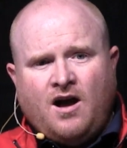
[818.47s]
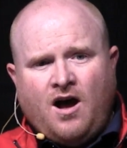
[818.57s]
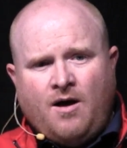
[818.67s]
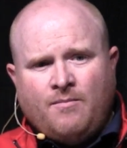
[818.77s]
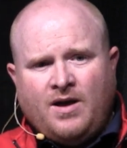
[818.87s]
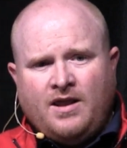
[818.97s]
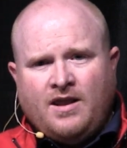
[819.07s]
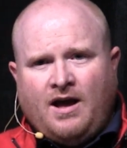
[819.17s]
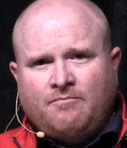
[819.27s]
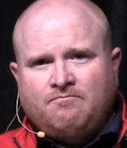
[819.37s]

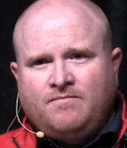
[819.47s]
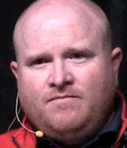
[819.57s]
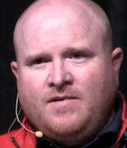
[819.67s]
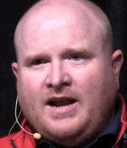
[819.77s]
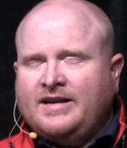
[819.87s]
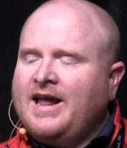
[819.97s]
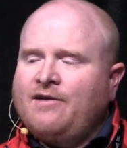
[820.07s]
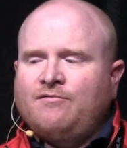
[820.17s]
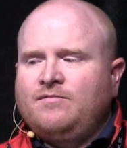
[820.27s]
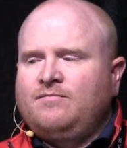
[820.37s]
And I
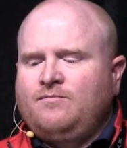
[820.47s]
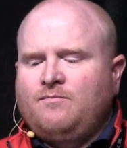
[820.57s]
can't,